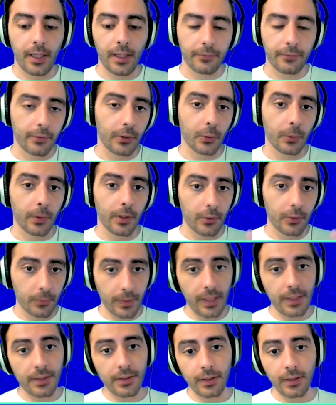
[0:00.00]
if for no other
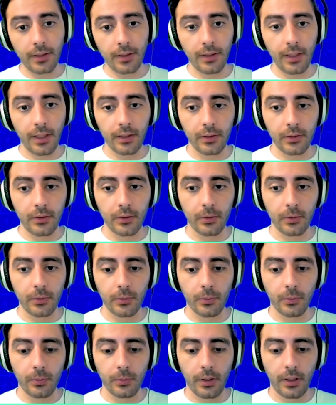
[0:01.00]
reason than
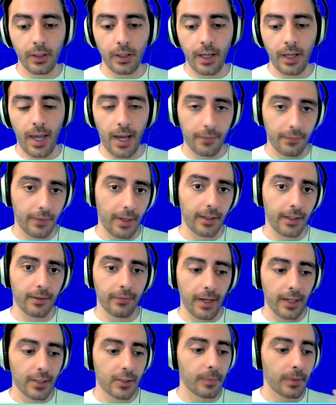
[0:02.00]
to uh, have that
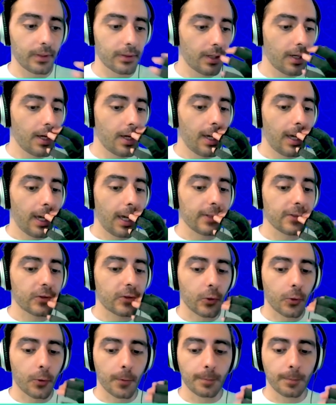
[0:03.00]
investment. And
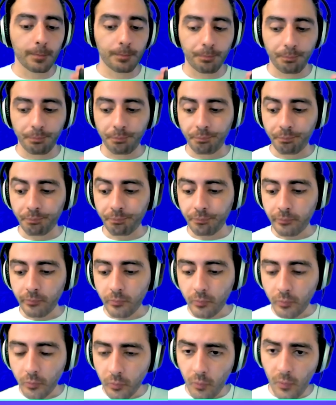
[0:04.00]
so
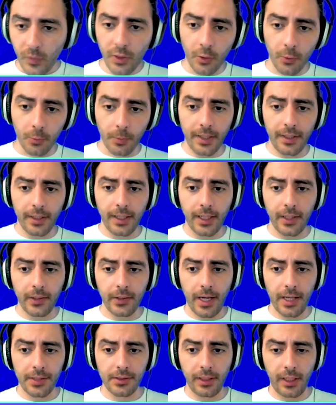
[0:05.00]
you know renting it out
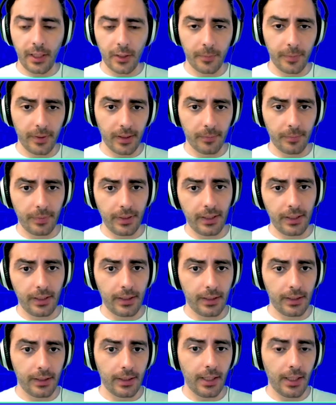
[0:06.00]
as an
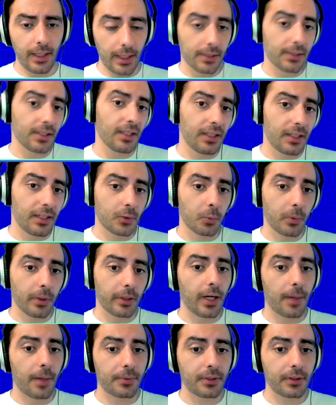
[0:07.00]
airbnb is at least
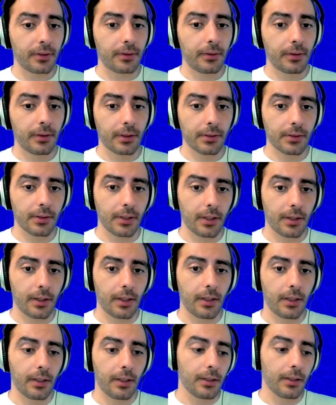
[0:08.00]
one option because uh,
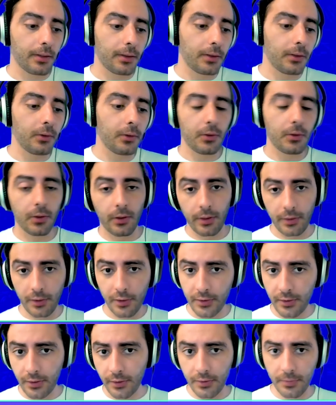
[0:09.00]
uh, you, you, know
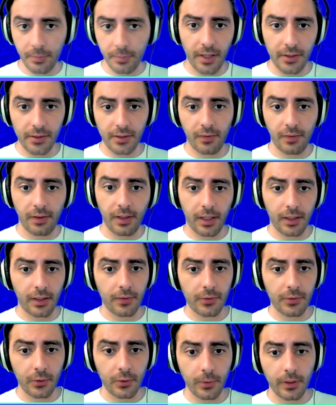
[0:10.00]
there's there's positive and
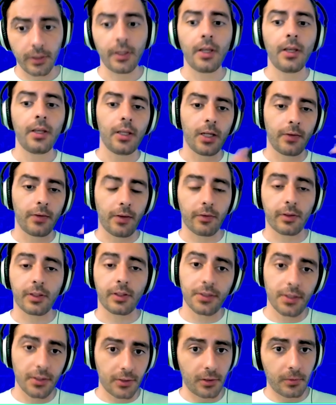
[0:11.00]
negatives to it if you have a
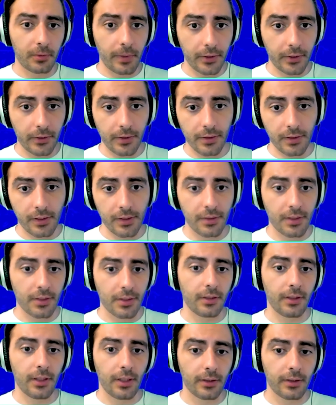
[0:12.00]
consistent renter, it's
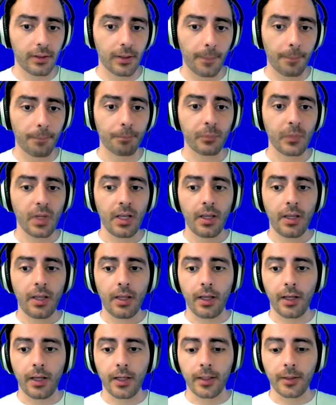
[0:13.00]
consistent income.
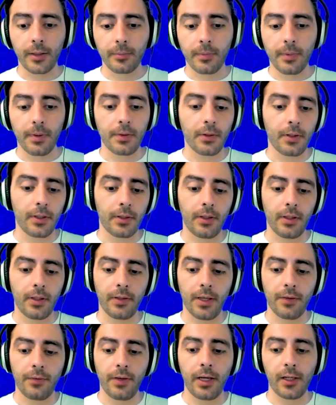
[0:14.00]
Um, if
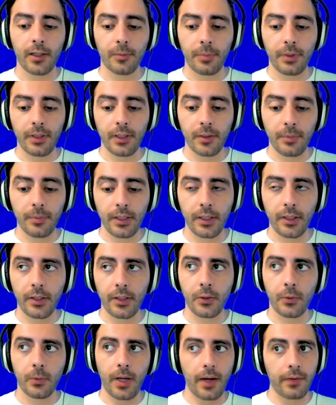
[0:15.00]
you have
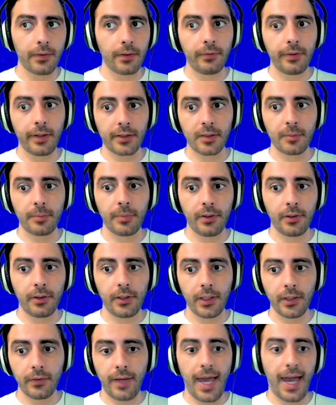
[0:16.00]
Airbnb, you have the
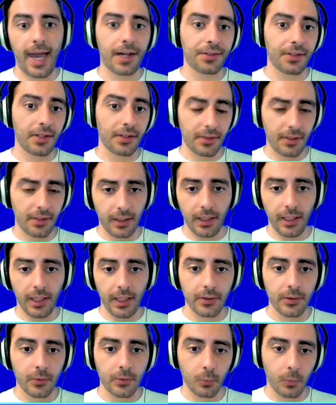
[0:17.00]
flexibility of accessing
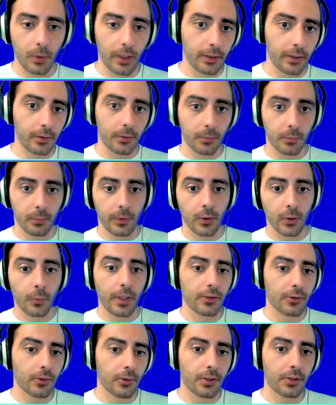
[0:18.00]
it when you know
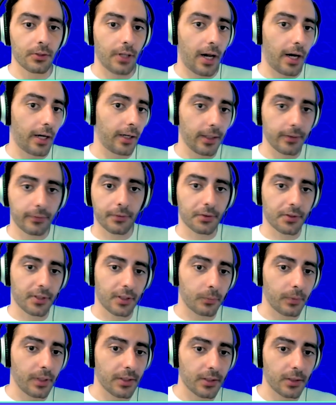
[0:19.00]
we so desire. If for
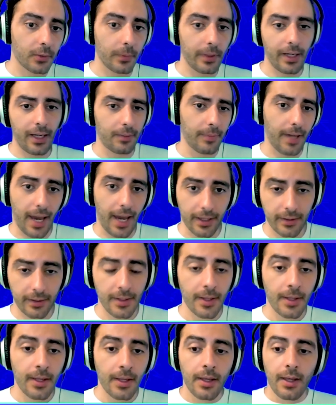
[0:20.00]
some reason we head back,
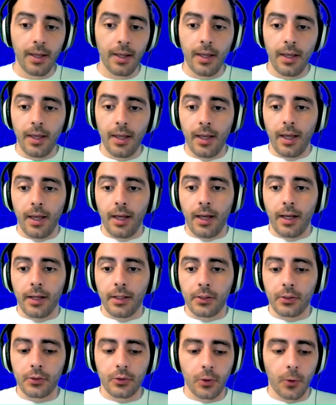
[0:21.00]

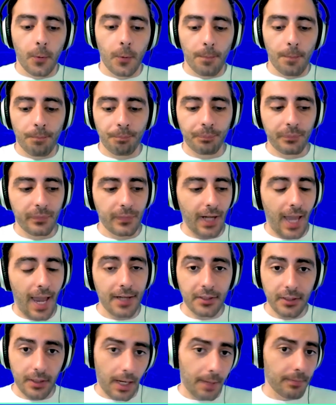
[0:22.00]
so
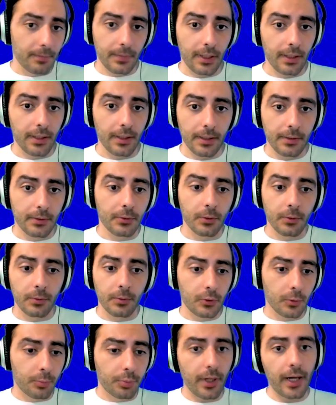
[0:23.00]
actually i'm uh, so
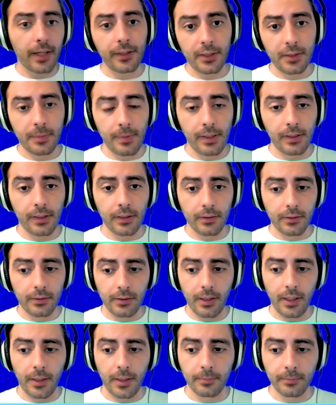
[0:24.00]
so broadly speaking
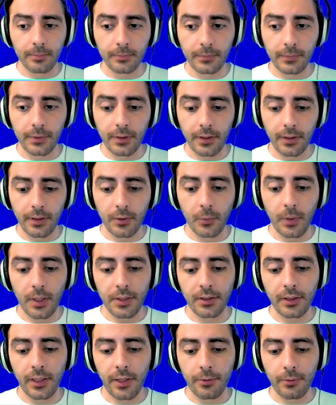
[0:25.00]
um, the the
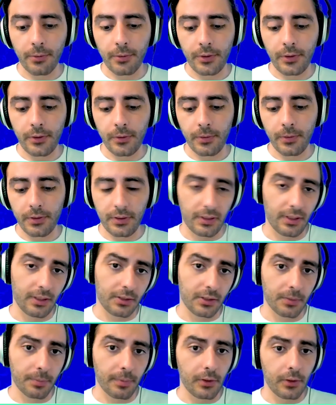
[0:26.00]
question i throw it to you is uh,
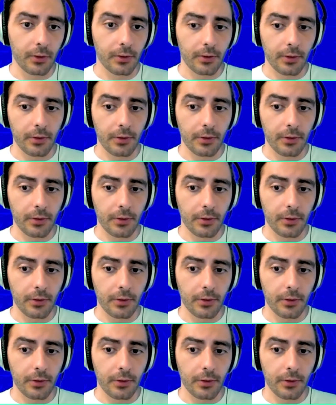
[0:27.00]
just been your